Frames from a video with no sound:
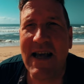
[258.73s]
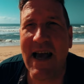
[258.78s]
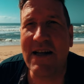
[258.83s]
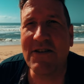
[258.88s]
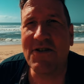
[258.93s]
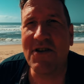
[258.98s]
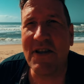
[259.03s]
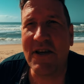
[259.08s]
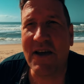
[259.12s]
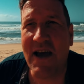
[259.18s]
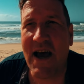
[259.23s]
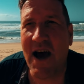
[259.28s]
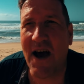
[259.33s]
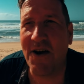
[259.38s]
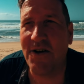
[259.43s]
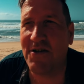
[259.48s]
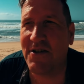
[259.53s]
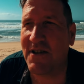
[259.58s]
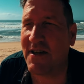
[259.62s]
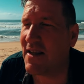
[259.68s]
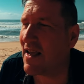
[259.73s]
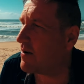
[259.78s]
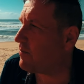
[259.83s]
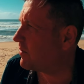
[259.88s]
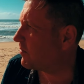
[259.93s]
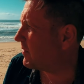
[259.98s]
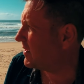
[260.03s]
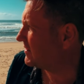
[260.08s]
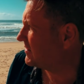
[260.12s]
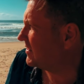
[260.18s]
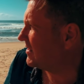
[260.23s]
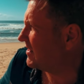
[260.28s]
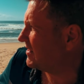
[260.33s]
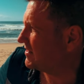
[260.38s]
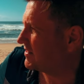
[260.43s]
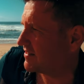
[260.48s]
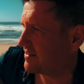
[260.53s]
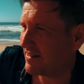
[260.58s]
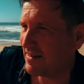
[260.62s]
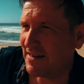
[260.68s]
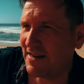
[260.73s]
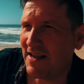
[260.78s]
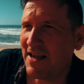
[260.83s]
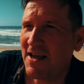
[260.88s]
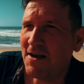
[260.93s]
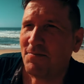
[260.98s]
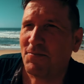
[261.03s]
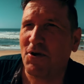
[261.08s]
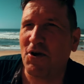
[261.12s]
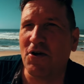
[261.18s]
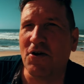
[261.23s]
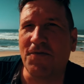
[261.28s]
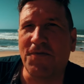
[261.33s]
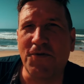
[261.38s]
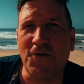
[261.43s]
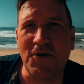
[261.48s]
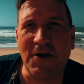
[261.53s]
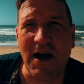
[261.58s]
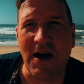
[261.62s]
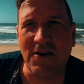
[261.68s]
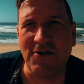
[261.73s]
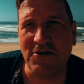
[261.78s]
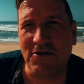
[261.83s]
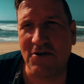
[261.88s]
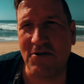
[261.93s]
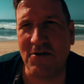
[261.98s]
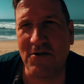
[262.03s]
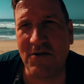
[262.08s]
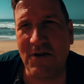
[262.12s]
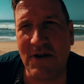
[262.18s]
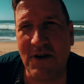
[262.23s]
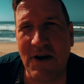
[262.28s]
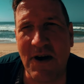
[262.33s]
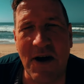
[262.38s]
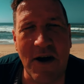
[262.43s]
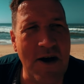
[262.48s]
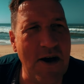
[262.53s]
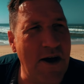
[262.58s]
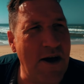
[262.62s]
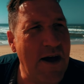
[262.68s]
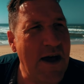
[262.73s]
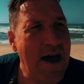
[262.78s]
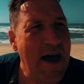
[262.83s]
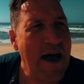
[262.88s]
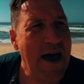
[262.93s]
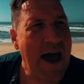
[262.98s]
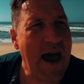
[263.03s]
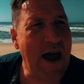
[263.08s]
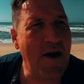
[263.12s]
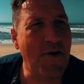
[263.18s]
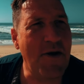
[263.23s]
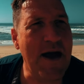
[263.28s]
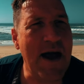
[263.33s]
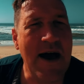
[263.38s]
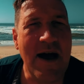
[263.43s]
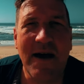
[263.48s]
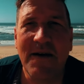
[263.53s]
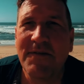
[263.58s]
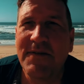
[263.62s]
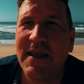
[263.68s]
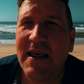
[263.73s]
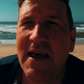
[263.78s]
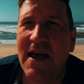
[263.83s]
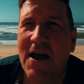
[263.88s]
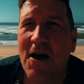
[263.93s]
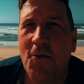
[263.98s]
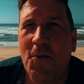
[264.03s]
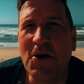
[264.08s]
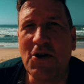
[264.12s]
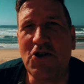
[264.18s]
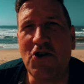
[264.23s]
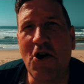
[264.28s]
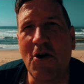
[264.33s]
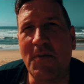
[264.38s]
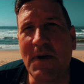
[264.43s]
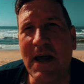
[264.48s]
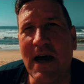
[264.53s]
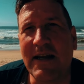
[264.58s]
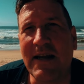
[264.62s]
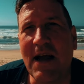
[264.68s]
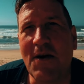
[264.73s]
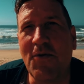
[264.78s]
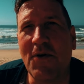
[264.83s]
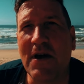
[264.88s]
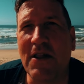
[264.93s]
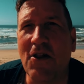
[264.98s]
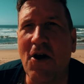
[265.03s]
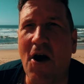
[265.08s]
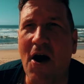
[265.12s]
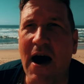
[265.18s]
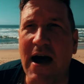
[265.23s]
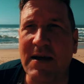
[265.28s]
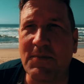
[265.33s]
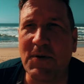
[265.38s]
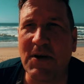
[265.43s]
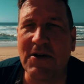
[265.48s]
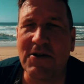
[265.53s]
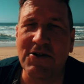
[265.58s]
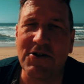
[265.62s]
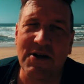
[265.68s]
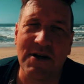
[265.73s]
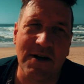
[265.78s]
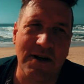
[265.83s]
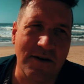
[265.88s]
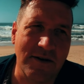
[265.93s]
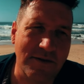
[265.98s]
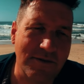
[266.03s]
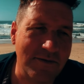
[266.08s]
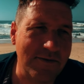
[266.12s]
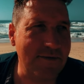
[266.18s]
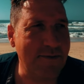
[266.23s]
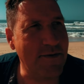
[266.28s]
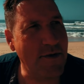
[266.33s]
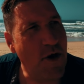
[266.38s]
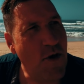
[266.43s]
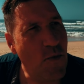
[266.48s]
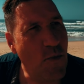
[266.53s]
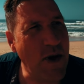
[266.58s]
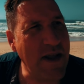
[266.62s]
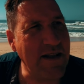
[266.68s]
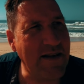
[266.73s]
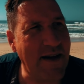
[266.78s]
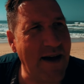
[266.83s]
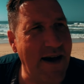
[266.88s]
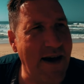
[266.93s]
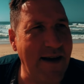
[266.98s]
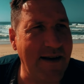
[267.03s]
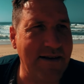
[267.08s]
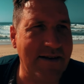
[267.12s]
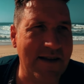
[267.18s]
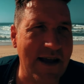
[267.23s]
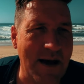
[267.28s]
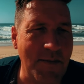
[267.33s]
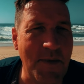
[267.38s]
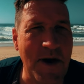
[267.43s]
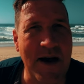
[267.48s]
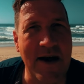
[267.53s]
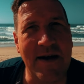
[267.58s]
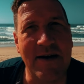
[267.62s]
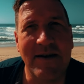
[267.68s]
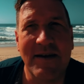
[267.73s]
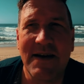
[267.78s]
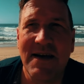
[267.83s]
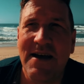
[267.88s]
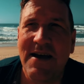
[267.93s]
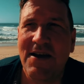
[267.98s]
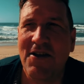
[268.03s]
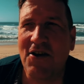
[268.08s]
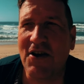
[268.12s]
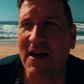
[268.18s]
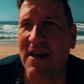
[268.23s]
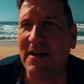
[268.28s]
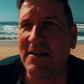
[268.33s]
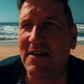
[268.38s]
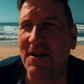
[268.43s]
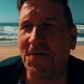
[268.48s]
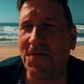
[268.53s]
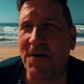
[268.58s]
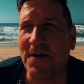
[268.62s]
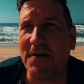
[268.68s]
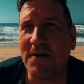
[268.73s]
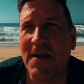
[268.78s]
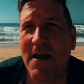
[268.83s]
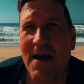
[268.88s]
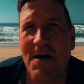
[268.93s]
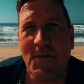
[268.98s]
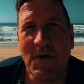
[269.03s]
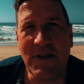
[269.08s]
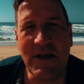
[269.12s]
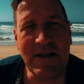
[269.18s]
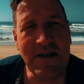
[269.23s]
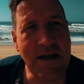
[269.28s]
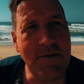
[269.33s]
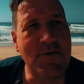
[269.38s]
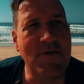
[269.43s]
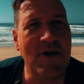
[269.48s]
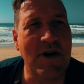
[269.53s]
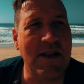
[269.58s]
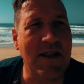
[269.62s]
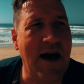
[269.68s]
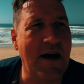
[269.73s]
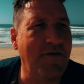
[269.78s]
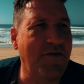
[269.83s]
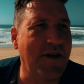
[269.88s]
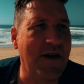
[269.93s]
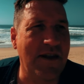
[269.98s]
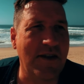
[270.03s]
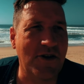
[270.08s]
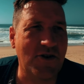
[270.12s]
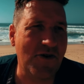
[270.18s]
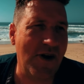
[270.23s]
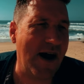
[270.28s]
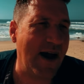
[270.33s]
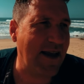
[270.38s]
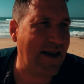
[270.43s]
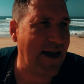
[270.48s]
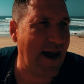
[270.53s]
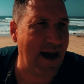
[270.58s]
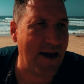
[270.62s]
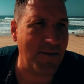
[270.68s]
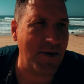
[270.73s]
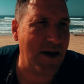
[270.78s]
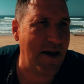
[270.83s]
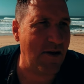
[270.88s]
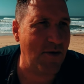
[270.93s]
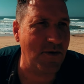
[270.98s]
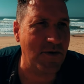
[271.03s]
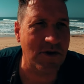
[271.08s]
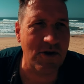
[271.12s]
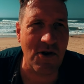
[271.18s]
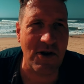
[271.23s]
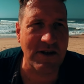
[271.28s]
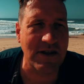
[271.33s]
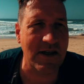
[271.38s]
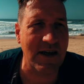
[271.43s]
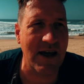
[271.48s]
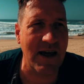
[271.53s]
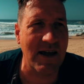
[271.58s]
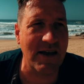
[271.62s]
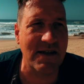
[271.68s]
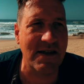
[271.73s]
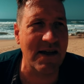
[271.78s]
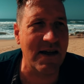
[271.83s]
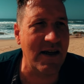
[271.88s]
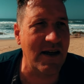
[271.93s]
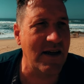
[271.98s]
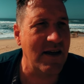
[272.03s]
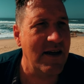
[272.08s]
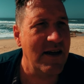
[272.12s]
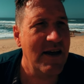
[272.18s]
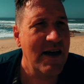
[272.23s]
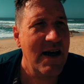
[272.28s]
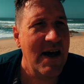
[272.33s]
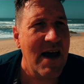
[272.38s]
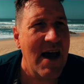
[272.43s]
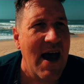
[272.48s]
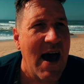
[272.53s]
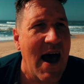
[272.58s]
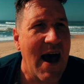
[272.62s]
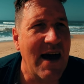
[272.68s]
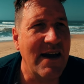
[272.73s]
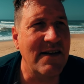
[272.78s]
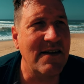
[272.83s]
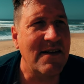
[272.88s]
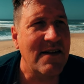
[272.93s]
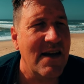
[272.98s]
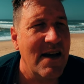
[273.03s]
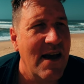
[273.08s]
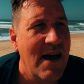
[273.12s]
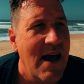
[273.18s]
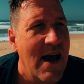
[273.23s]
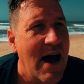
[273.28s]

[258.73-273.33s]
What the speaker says: down to the coast, and we went to this beautiful coastal area, which normally I don't really like, because, you know, winter and summer, you get a different, but this seems really lovely. And the train came here, it was nice and easy. And